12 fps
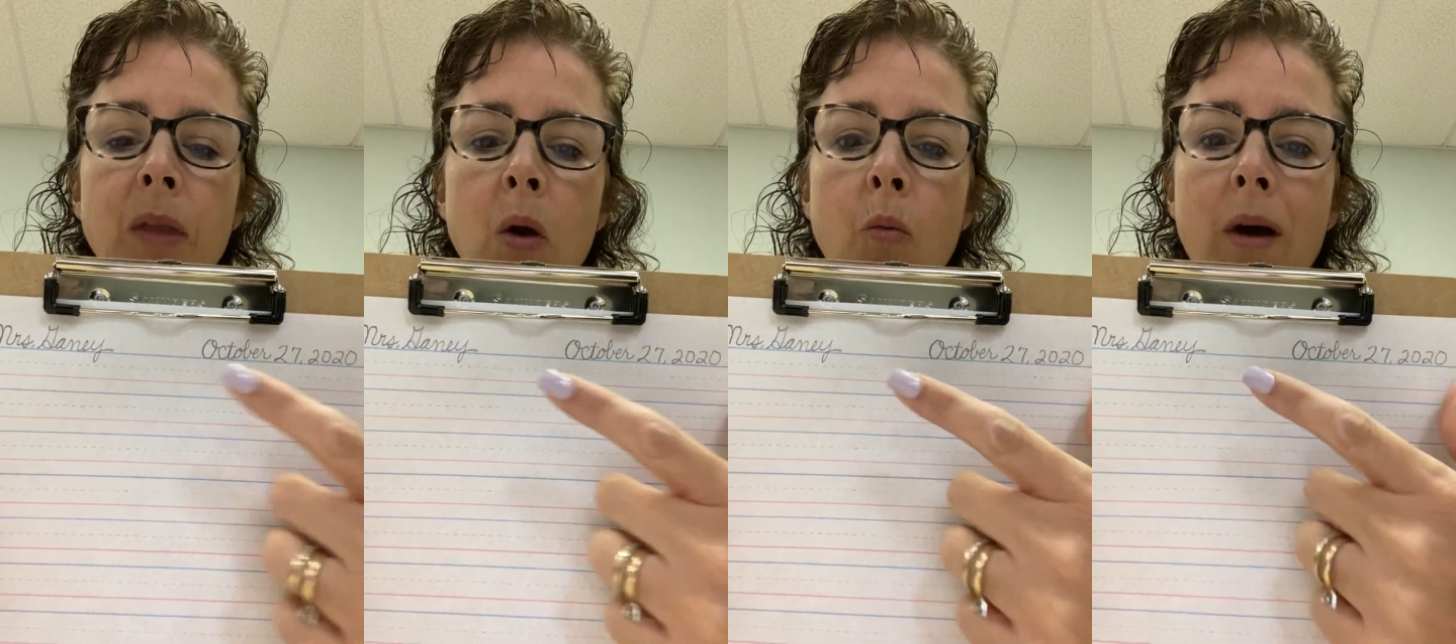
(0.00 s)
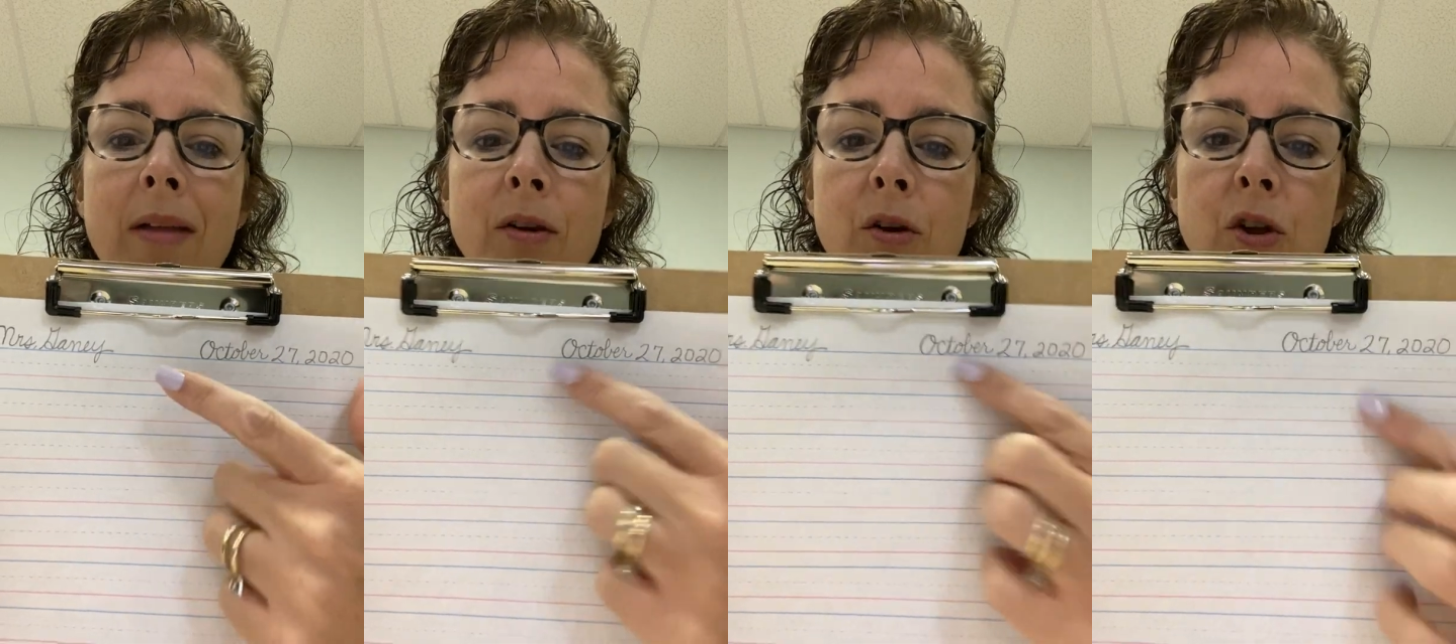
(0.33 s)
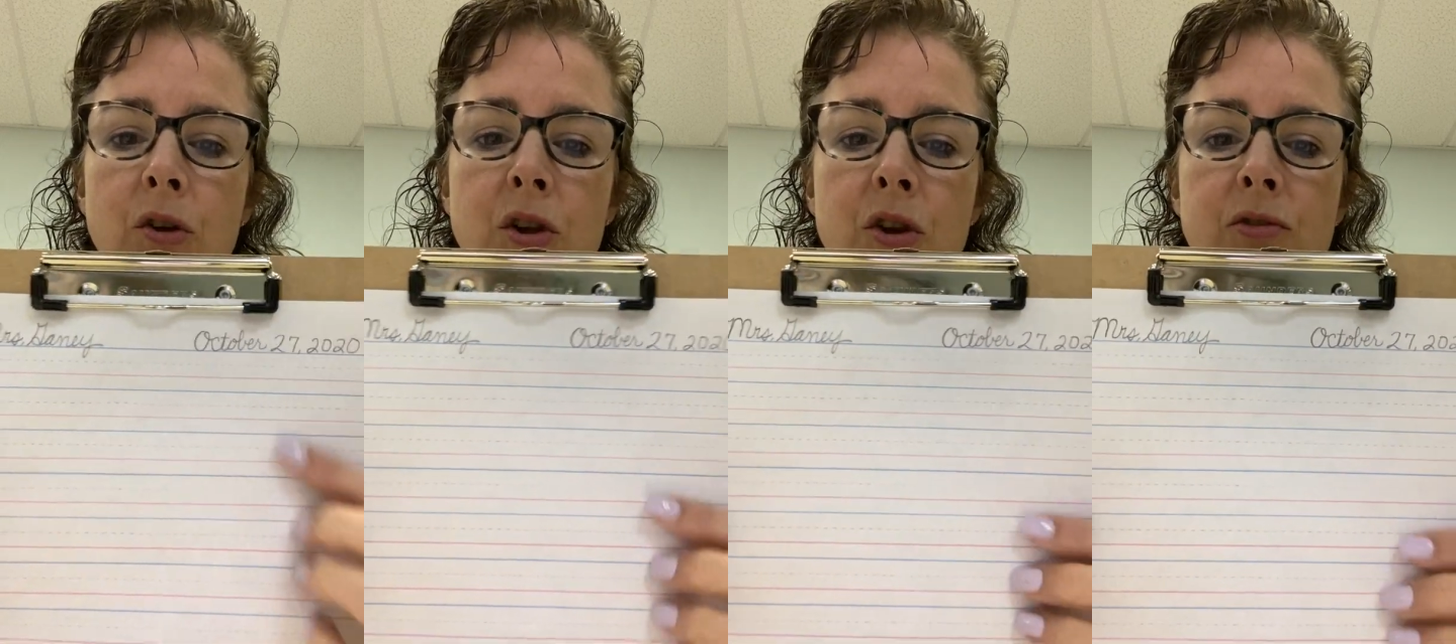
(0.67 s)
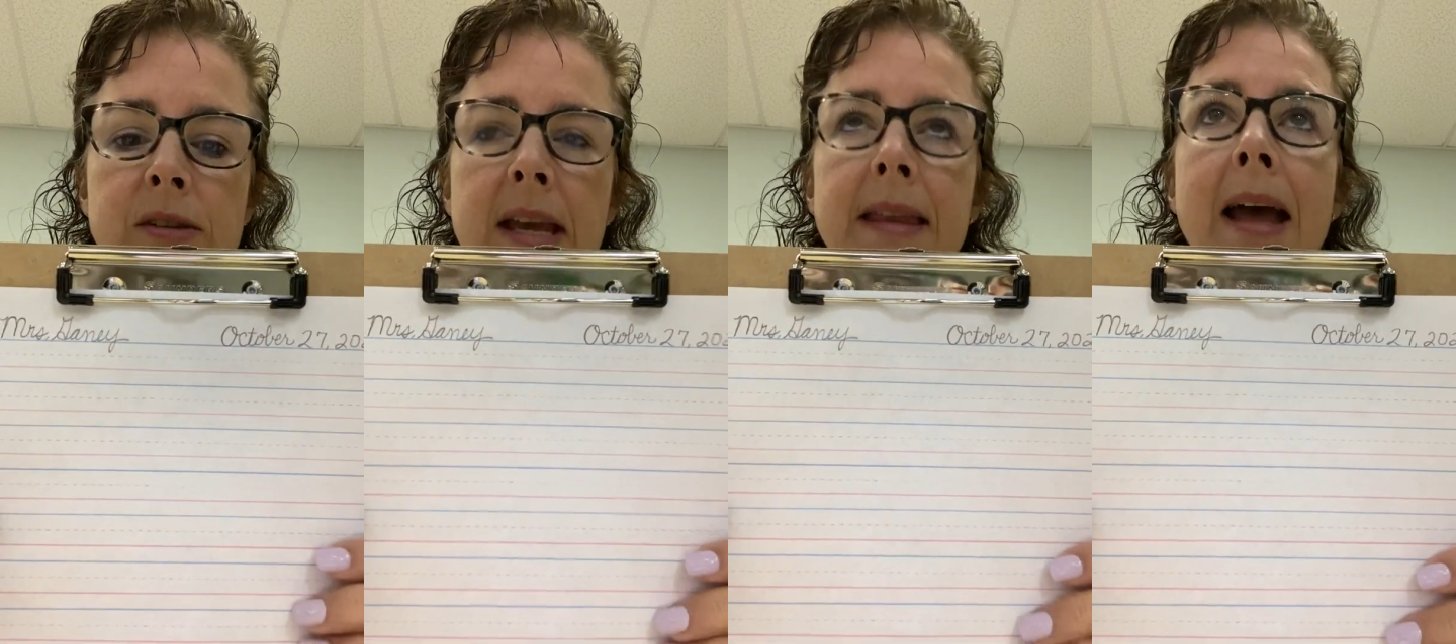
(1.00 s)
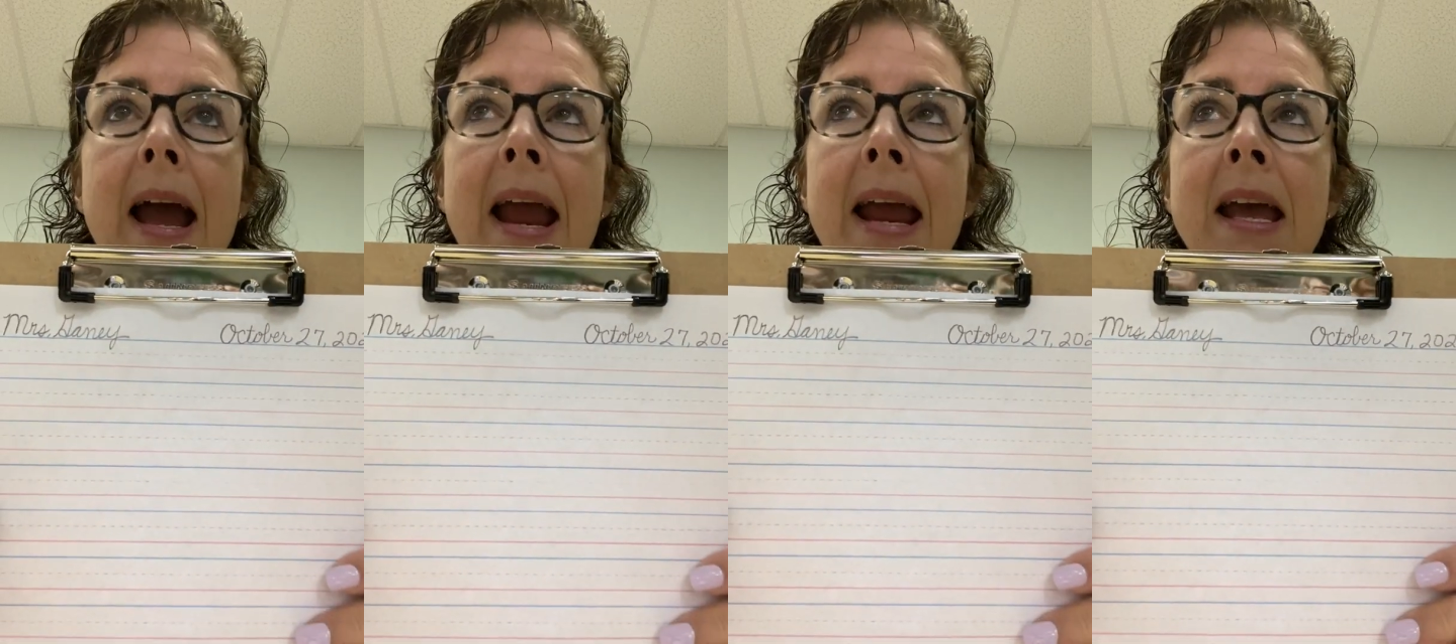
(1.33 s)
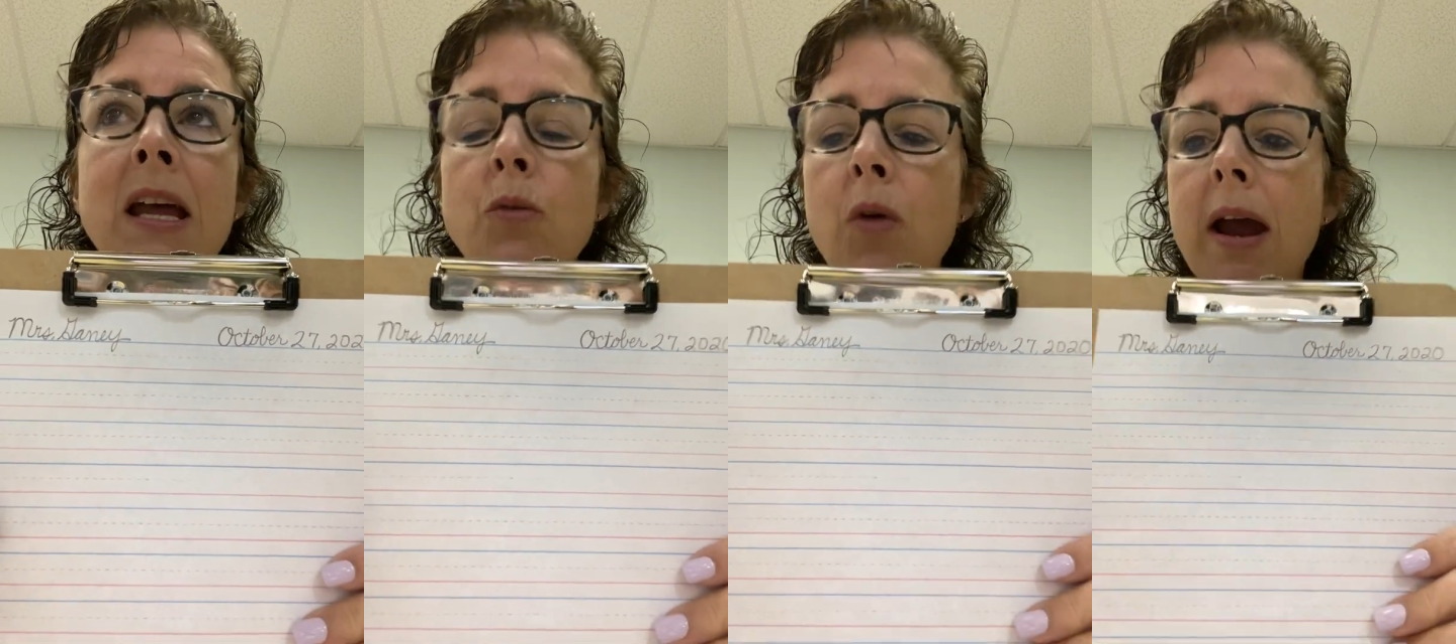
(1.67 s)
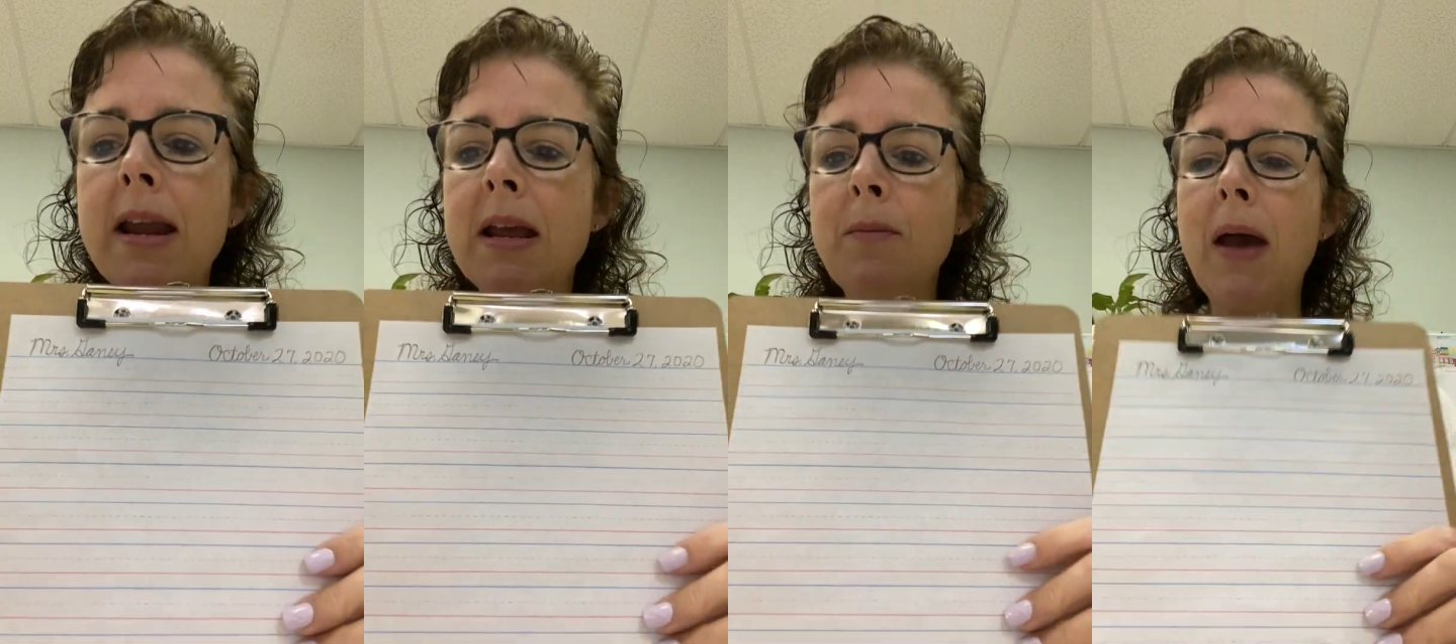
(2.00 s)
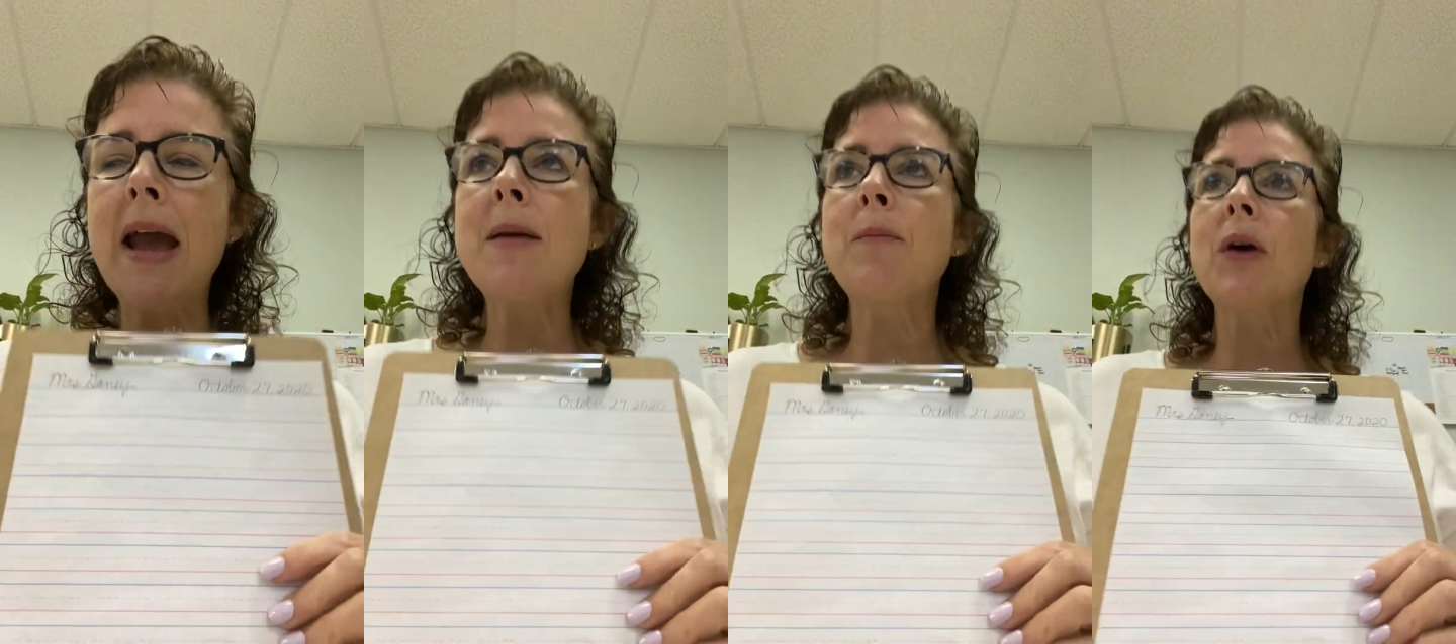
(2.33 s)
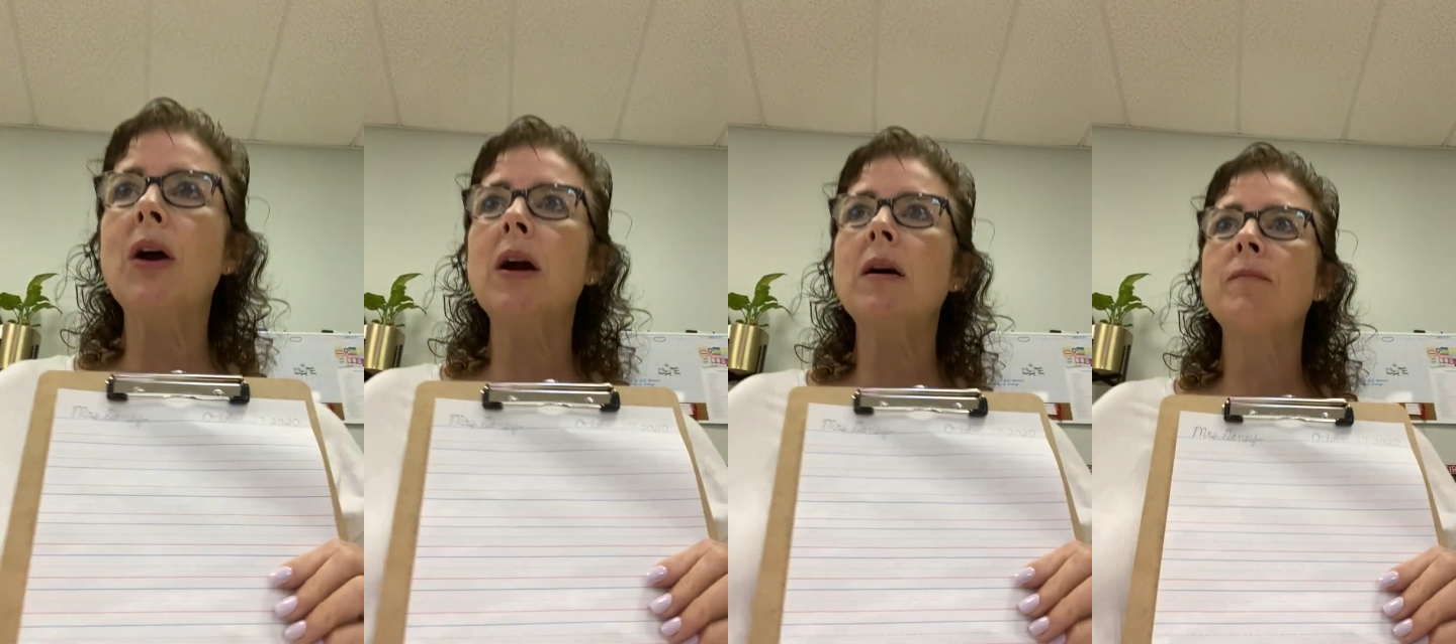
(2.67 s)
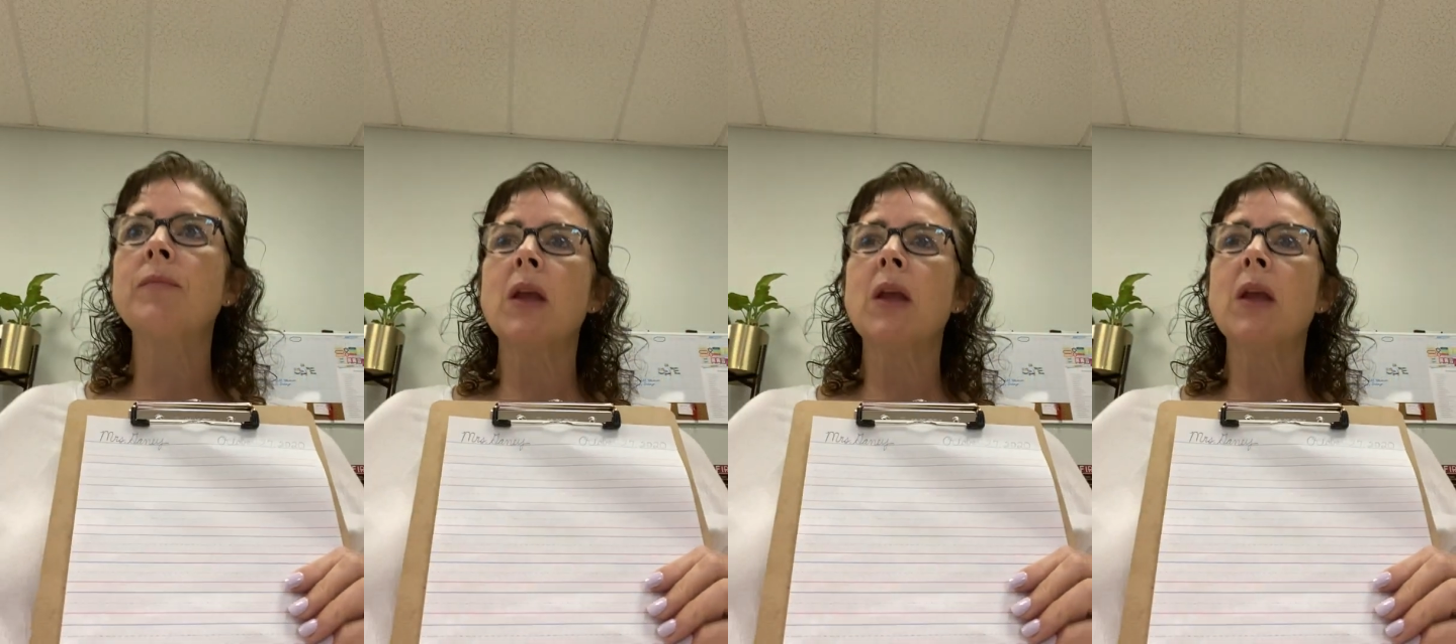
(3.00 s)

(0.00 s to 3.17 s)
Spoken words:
whether you're using the handwriting paper